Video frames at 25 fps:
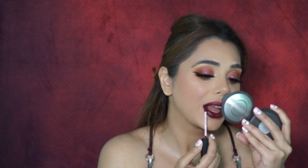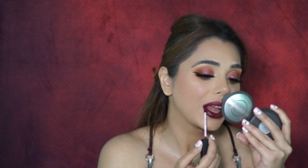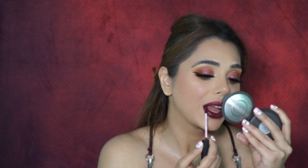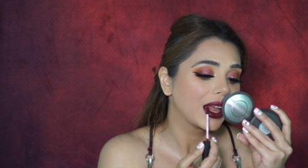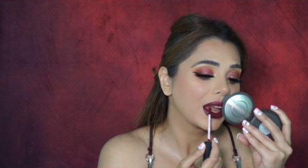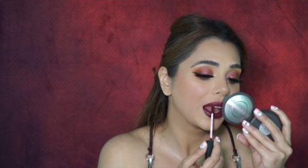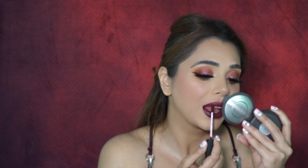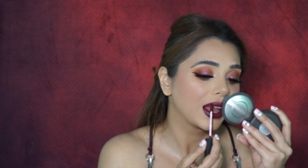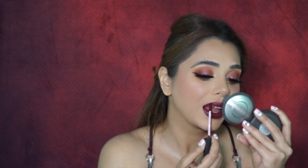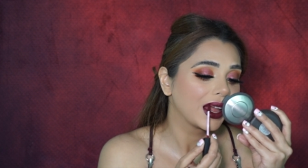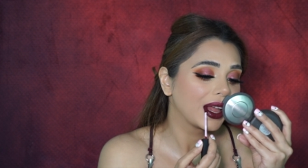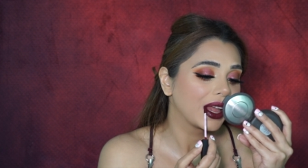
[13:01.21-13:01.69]

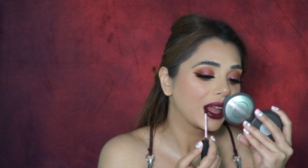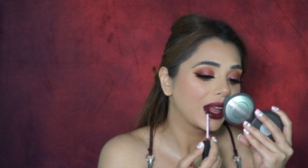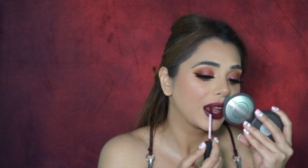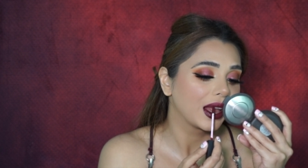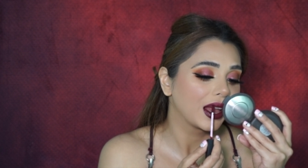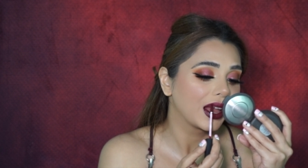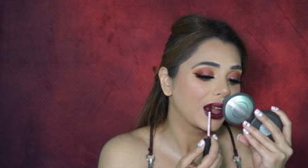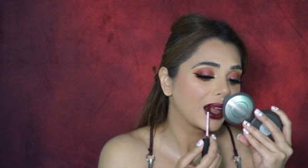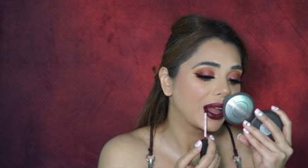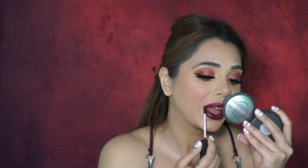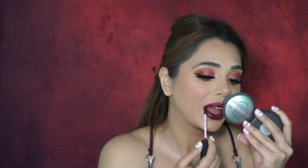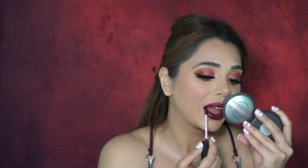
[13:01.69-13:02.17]
I just filled
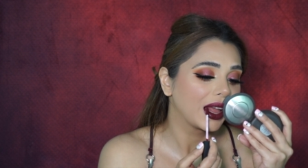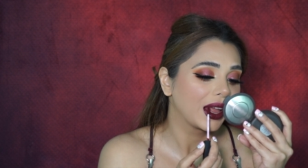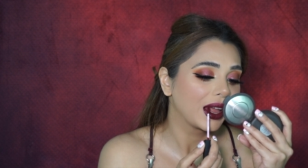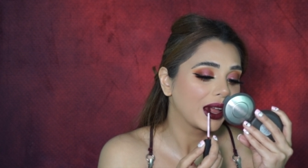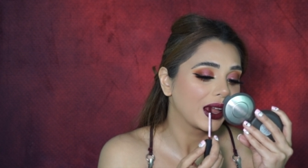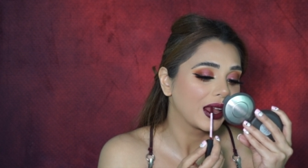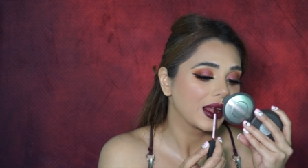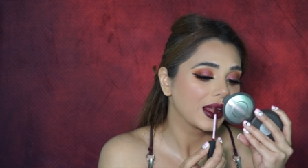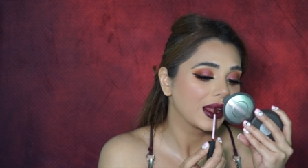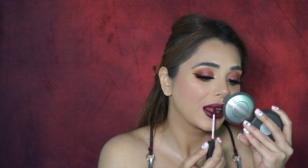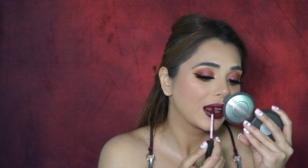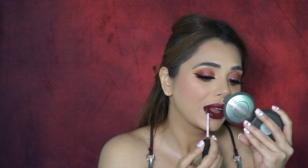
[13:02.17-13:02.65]
my lips
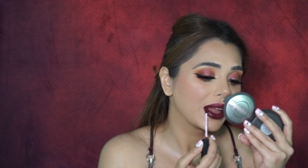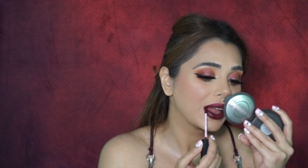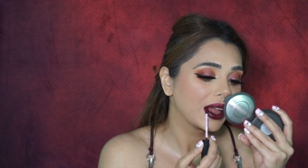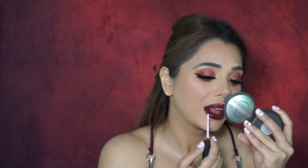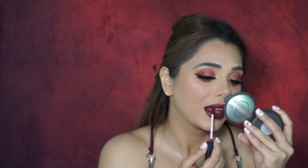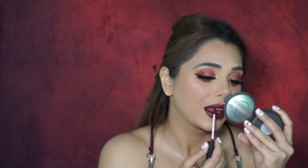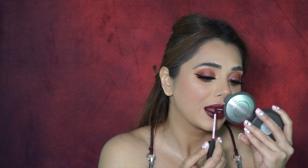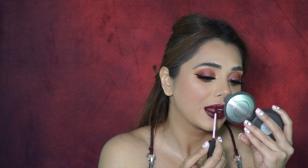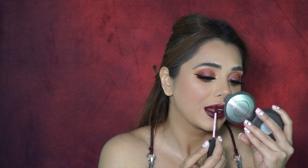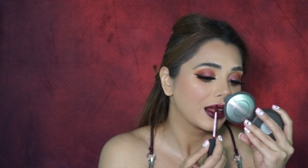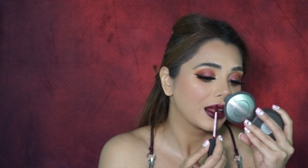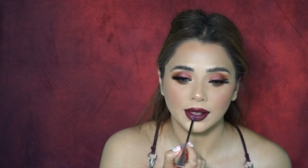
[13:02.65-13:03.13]
with the
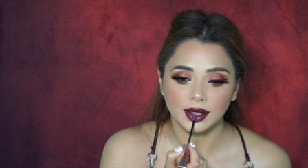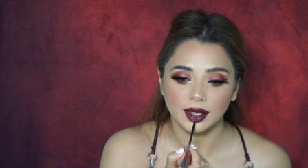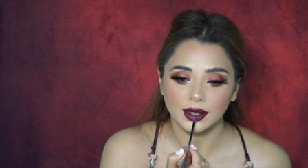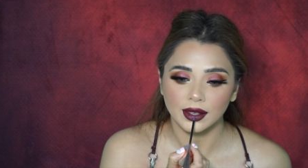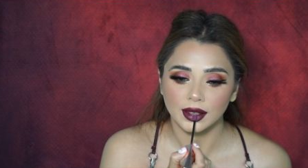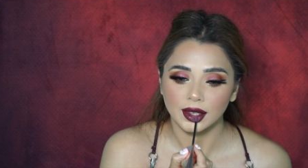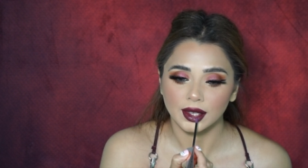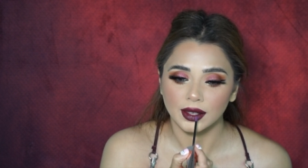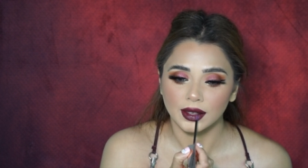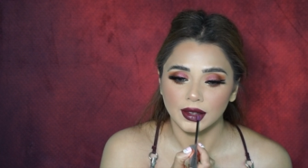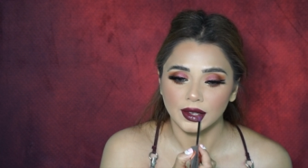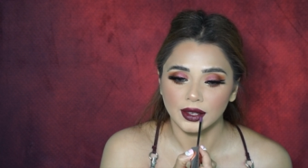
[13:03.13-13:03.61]
same
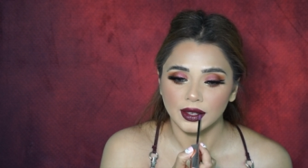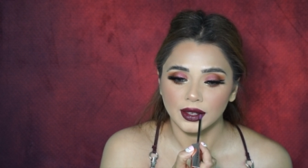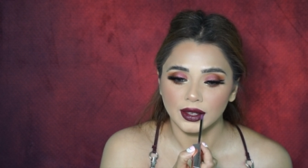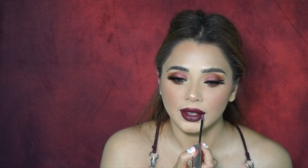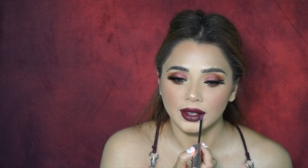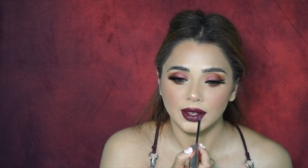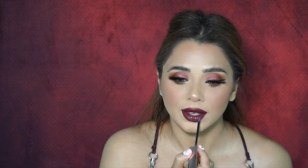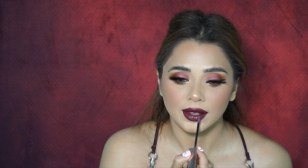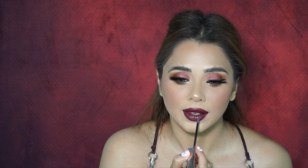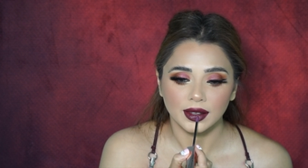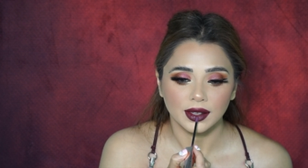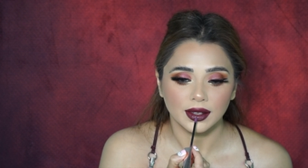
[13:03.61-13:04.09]
liquid
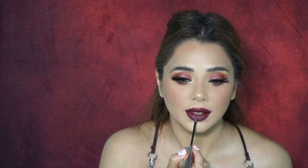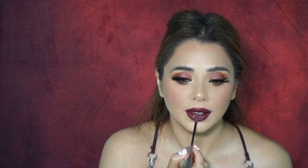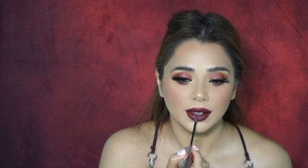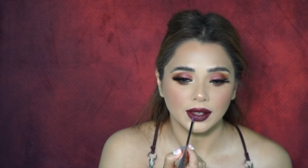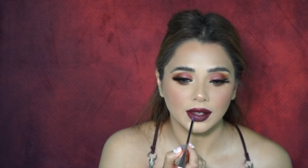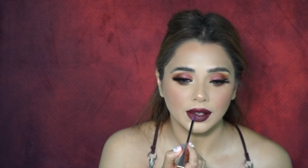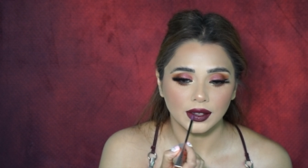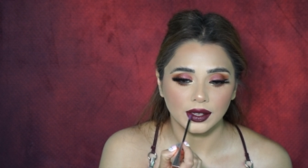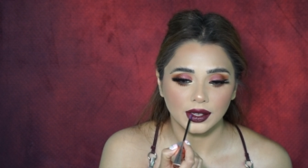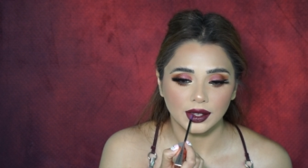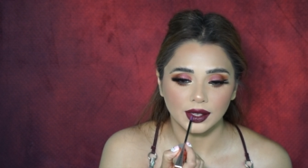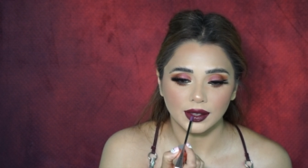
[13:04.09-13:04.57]
lip and